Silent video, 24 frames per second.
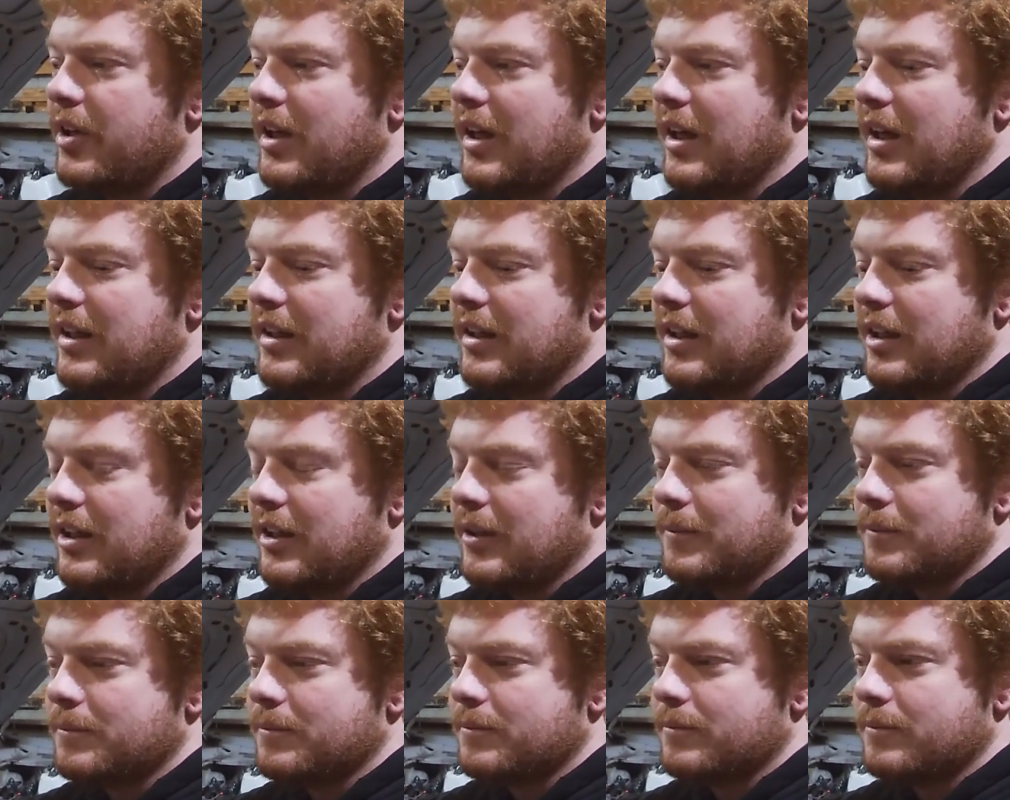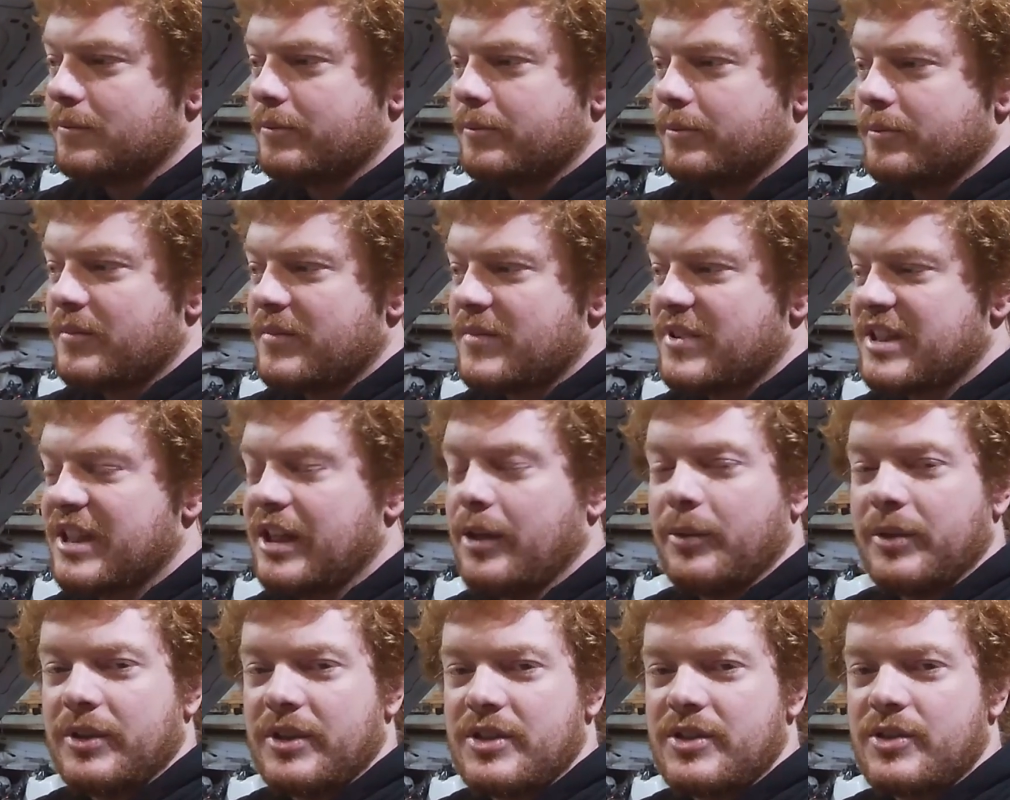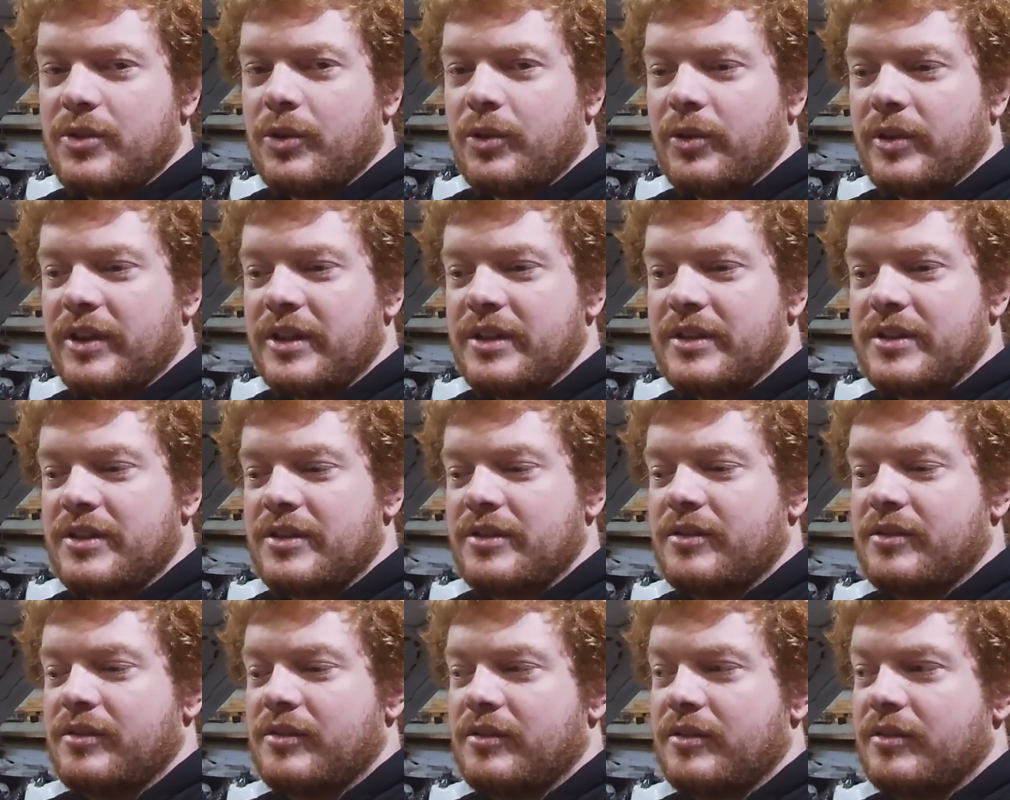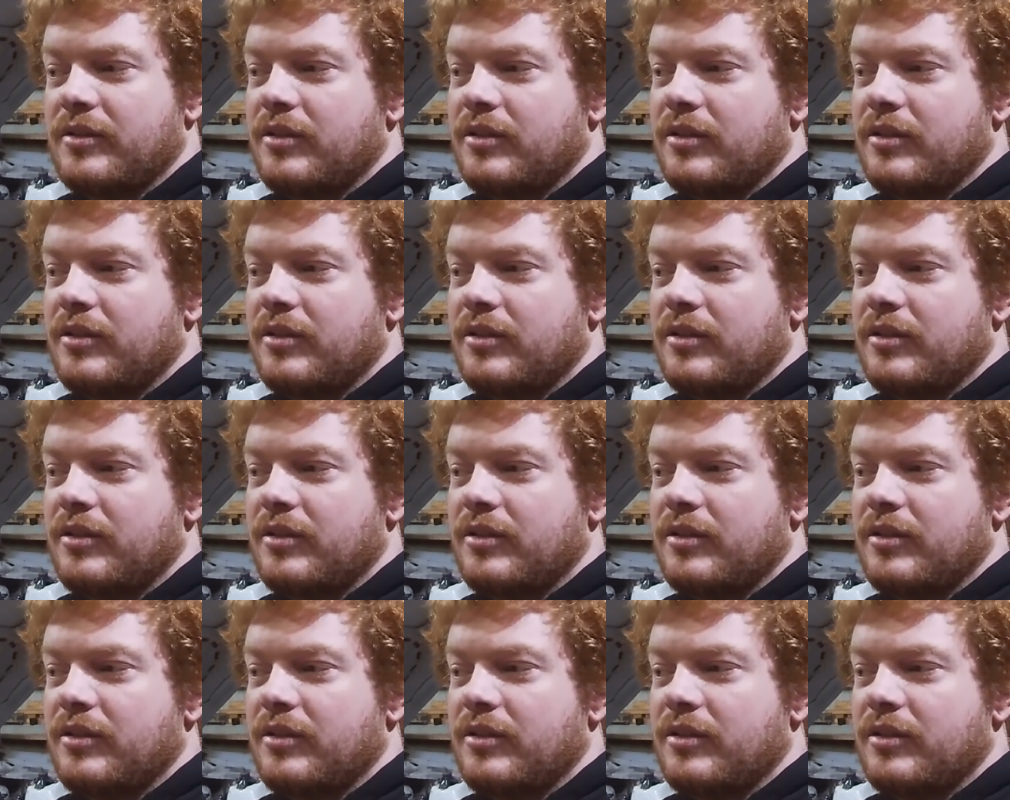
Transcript: and see what the story is.